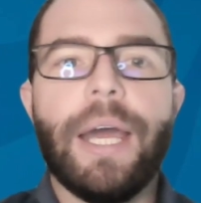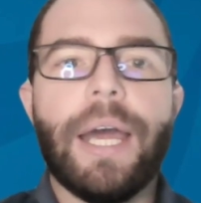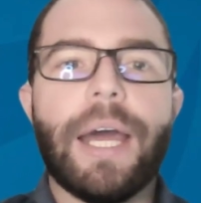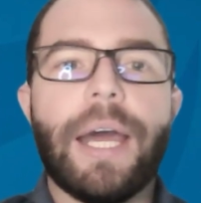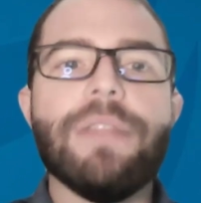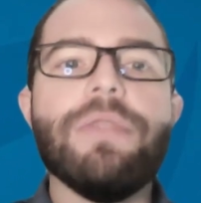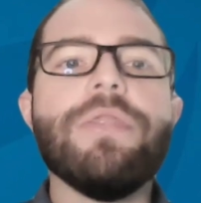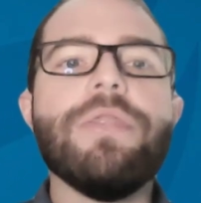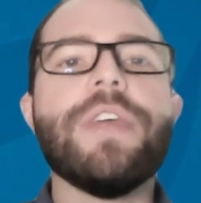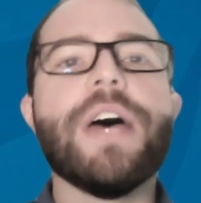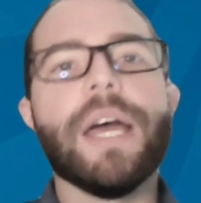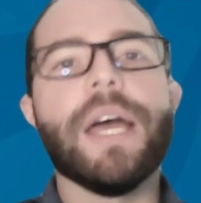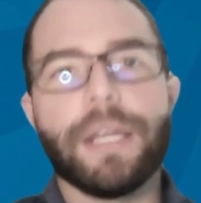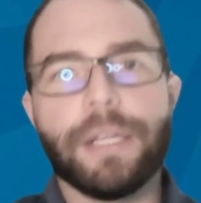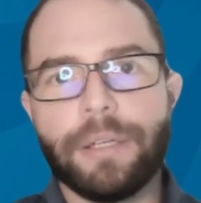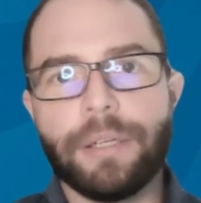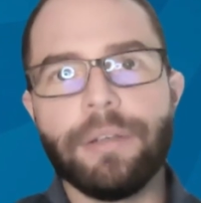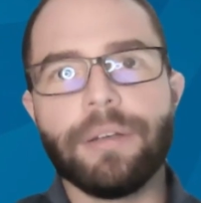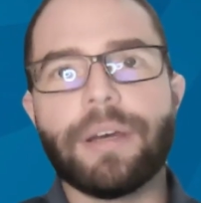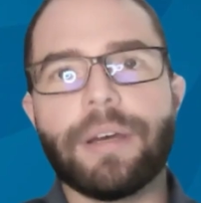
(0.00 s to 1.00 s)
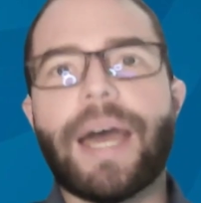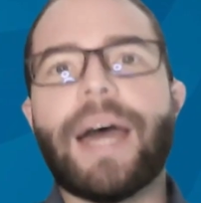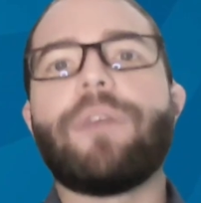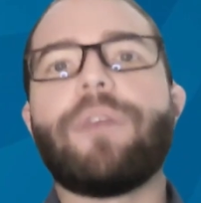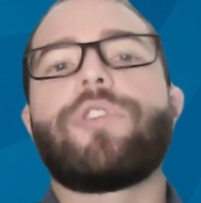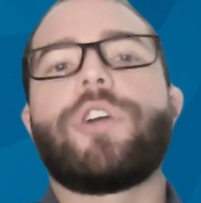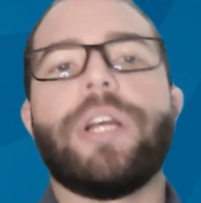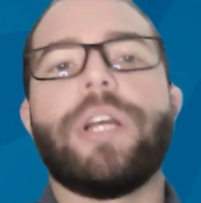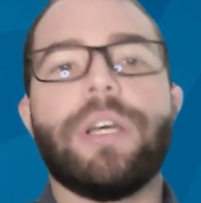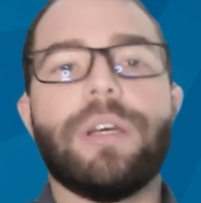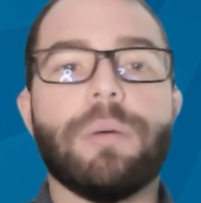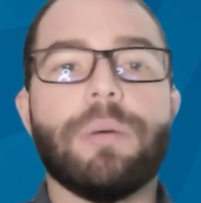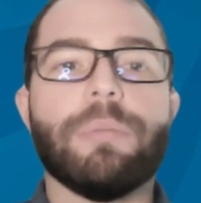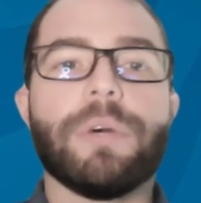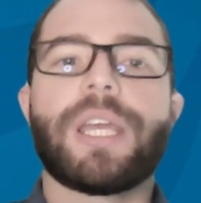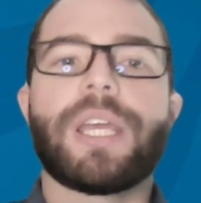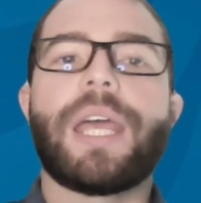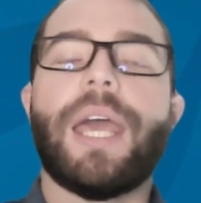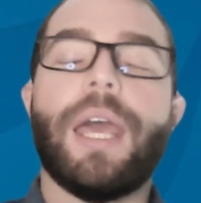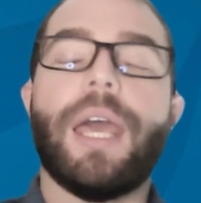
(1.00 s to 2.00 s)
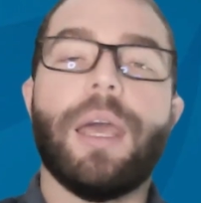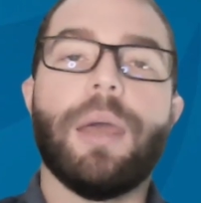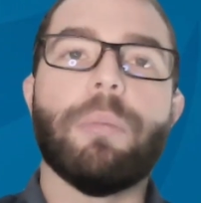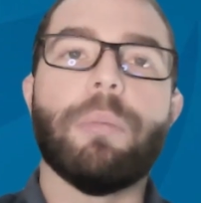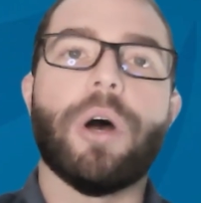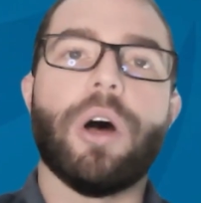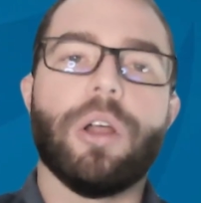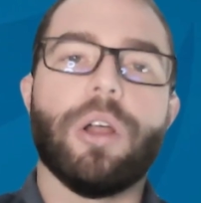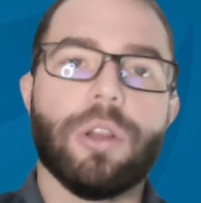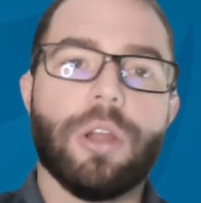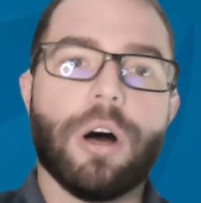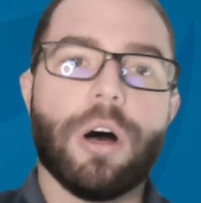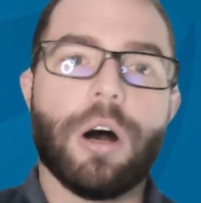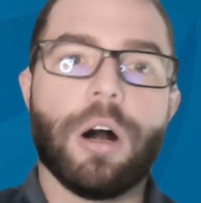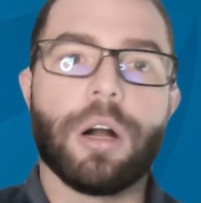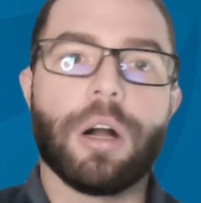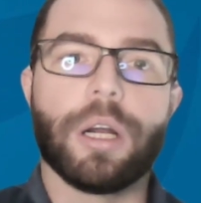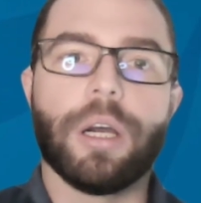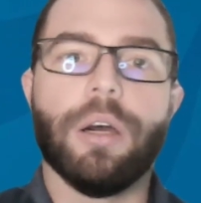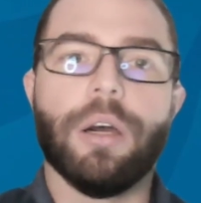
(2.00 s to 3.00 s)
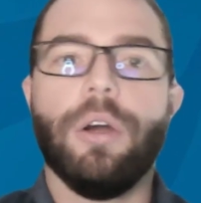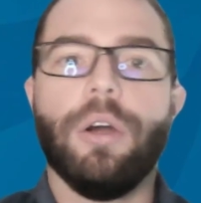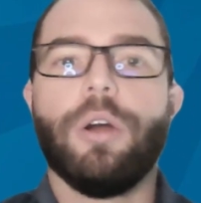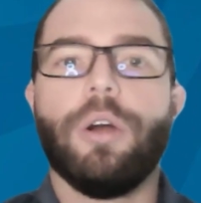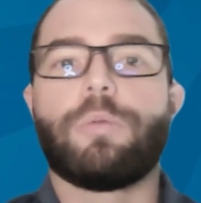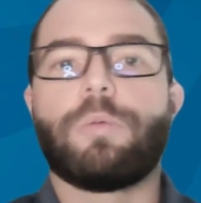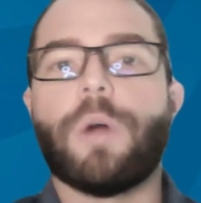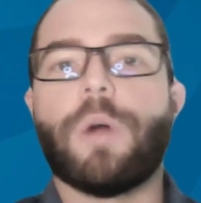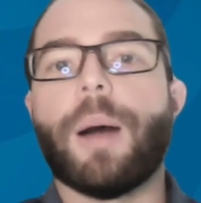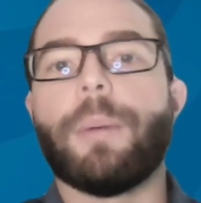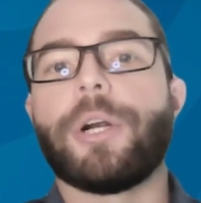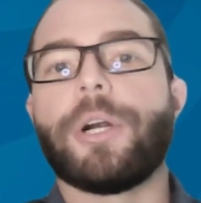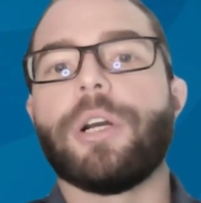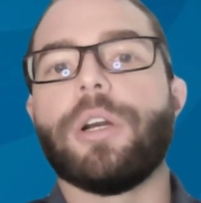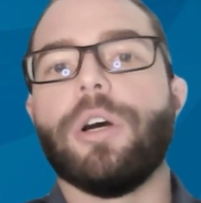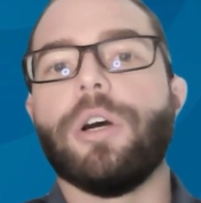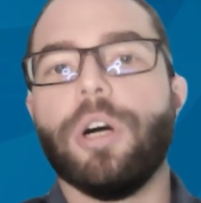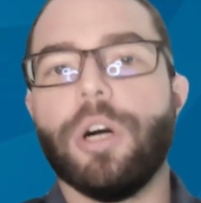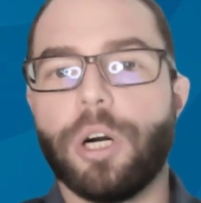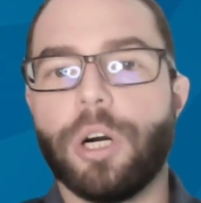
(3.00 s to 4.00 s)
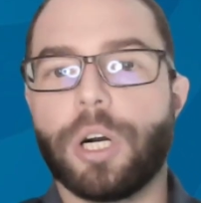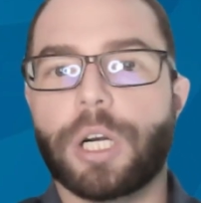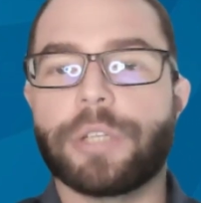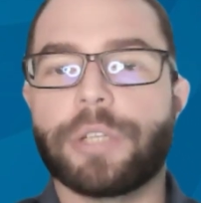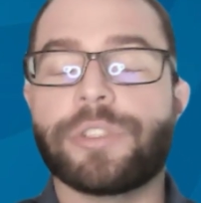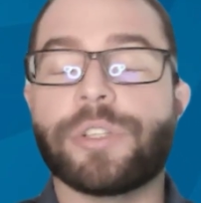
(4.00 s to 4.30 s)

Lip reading: And then after him came along Robert Hooke.